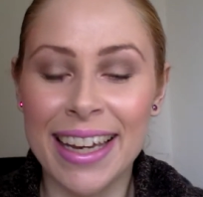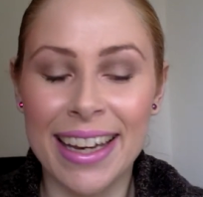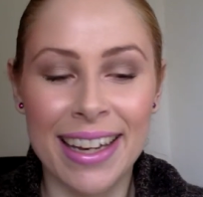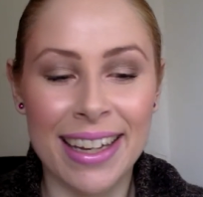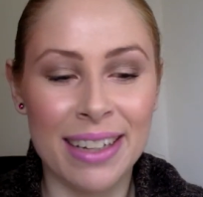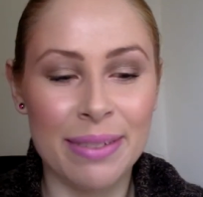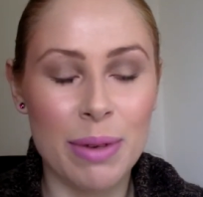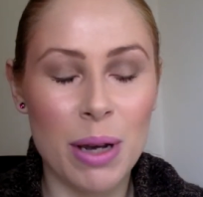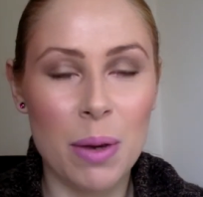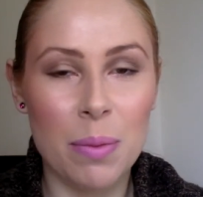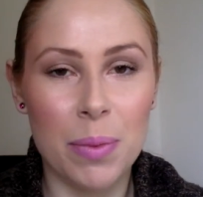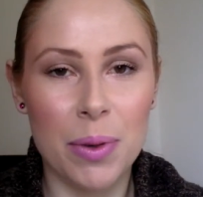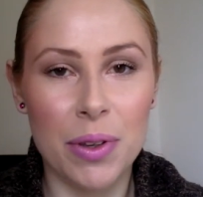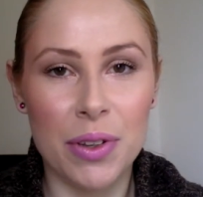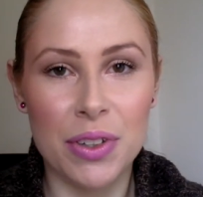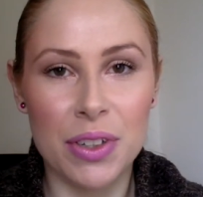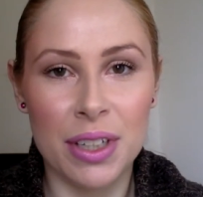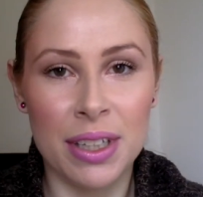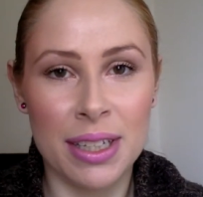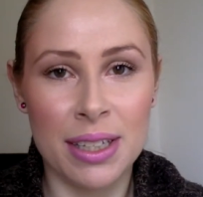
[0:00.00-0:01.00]
Hope you
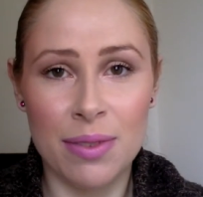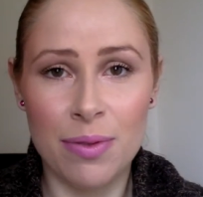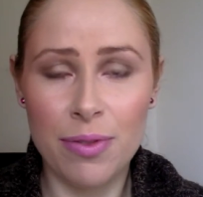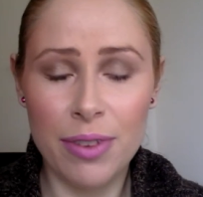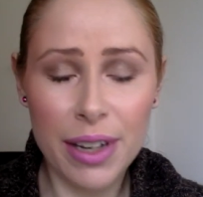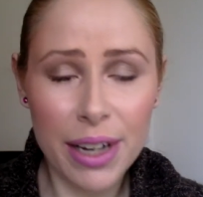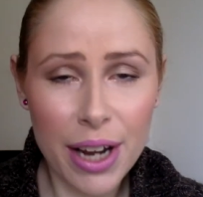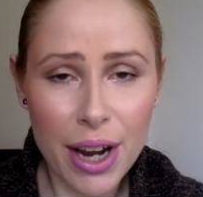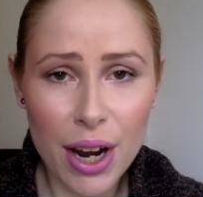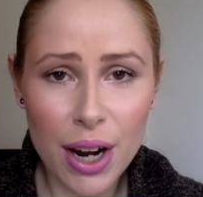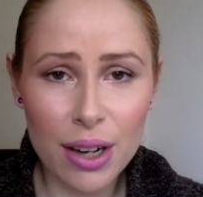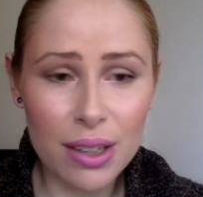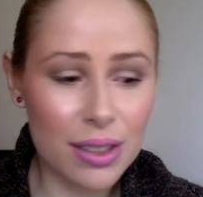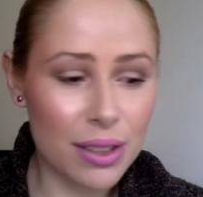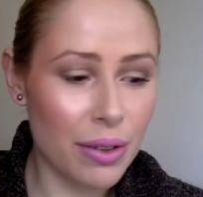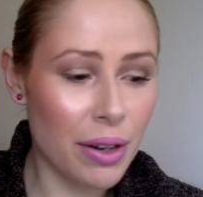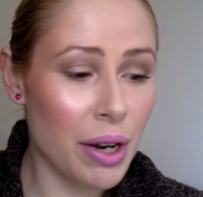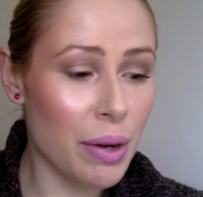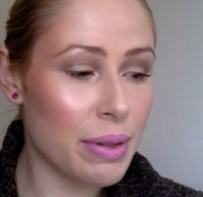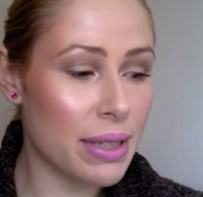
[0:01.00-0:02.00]
enjoyed this video.
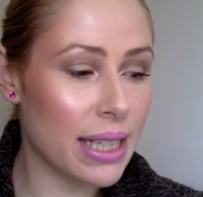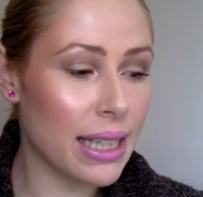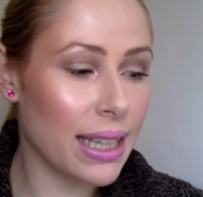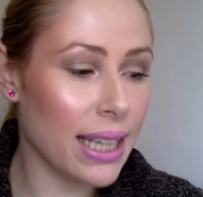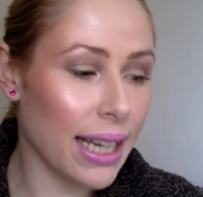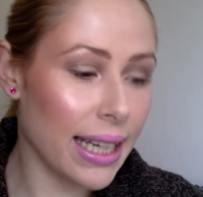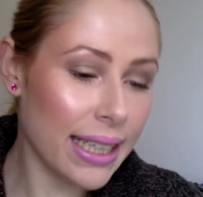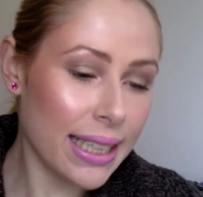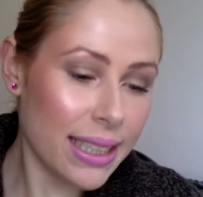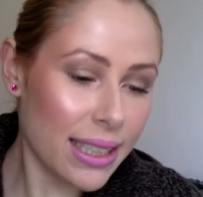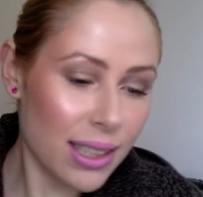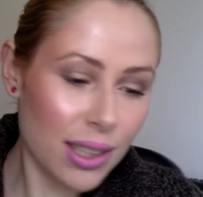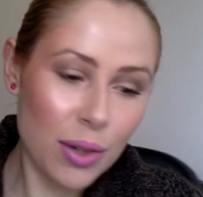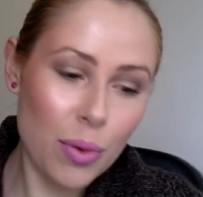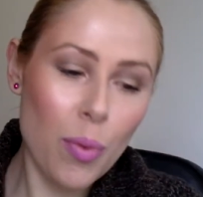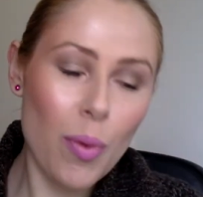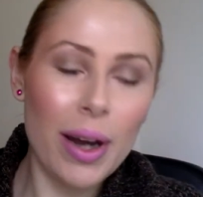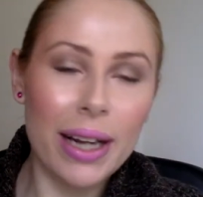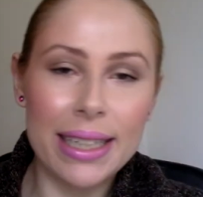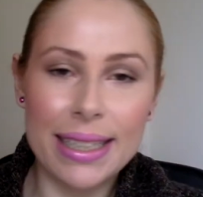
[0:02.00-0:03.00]
Sorry it was like
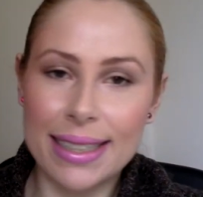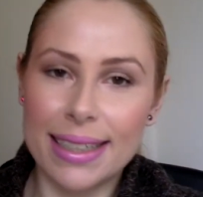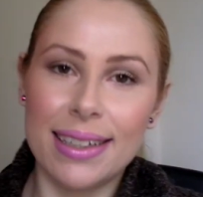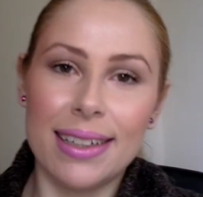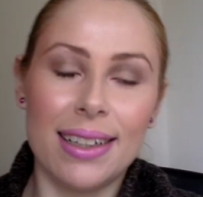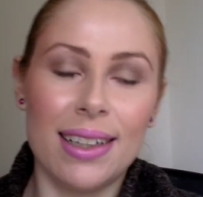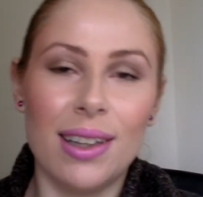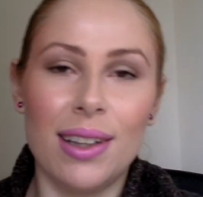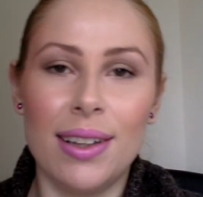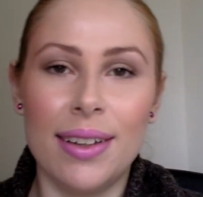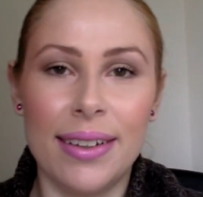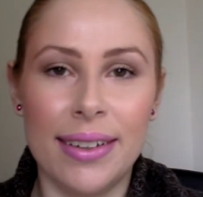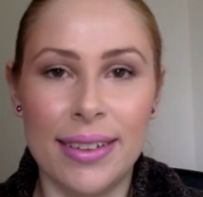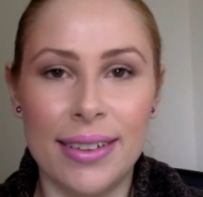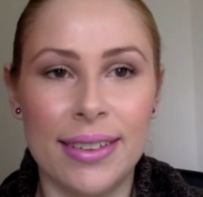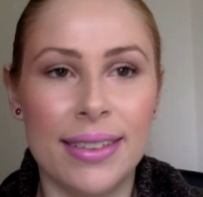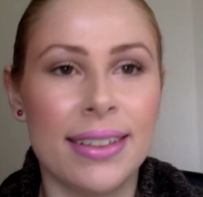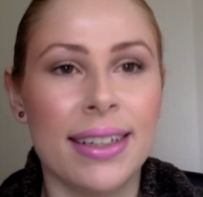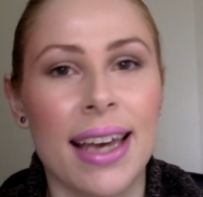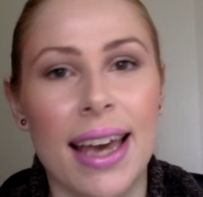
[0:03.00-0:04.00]
quite
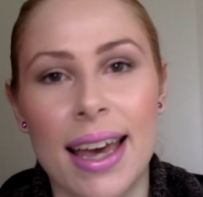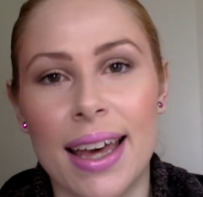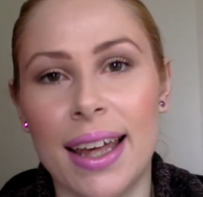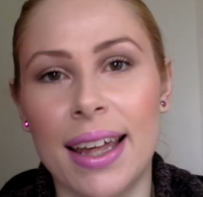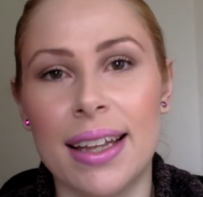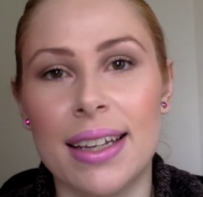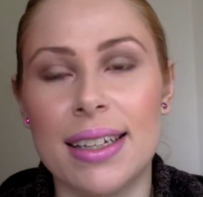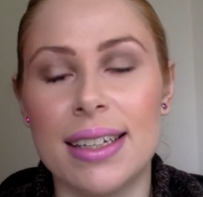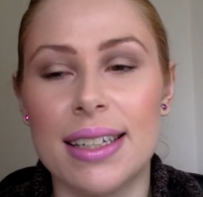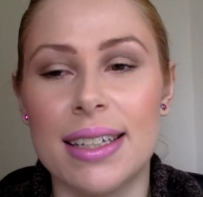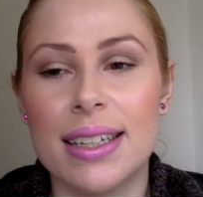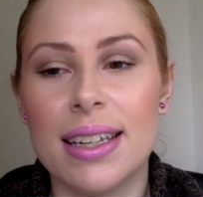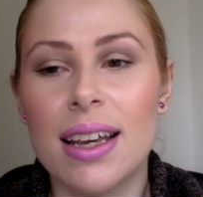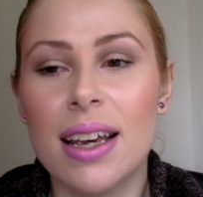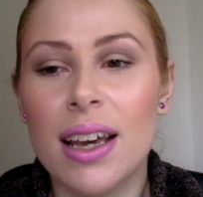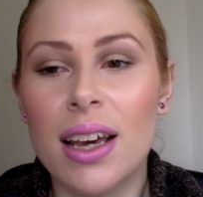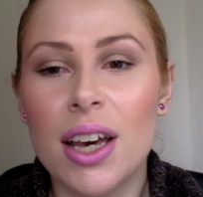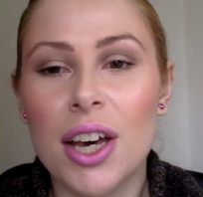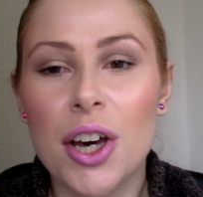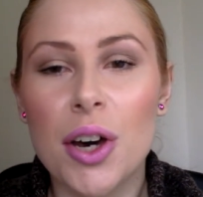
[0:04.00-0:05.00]
long and
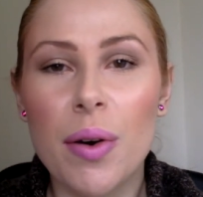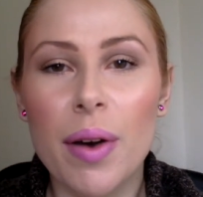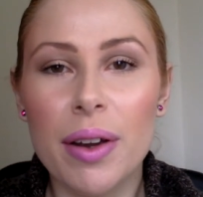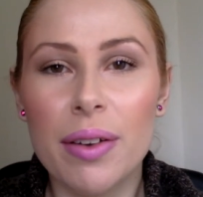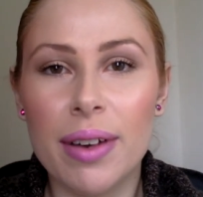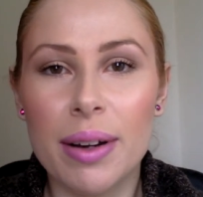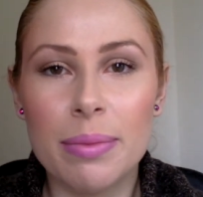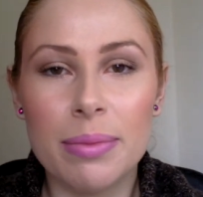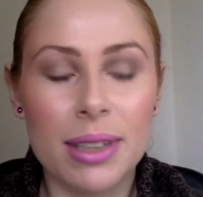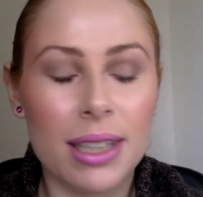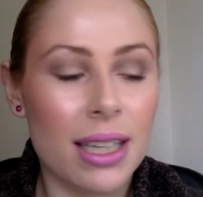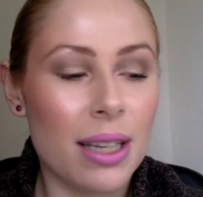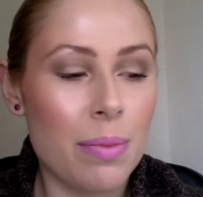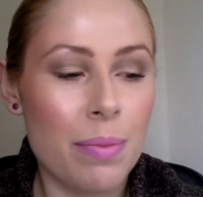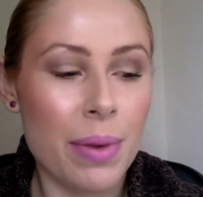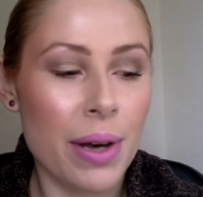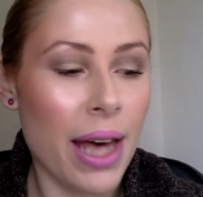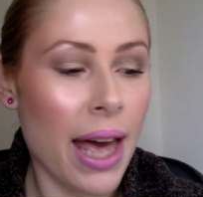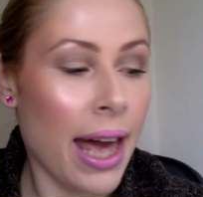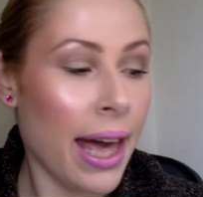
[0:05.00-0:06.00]
quite rambly,
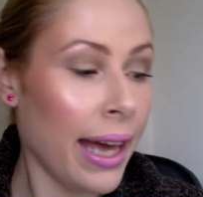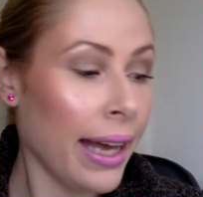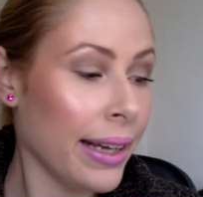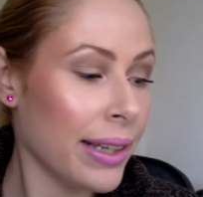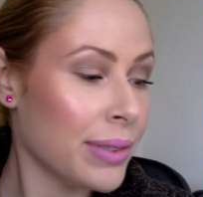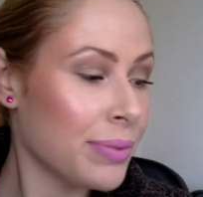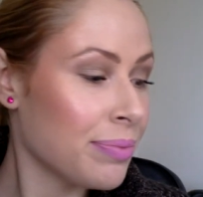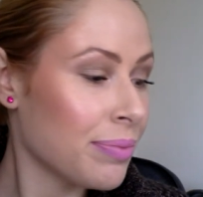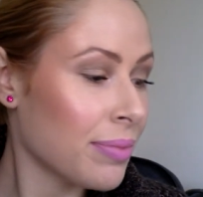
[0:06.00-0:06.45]
but hey,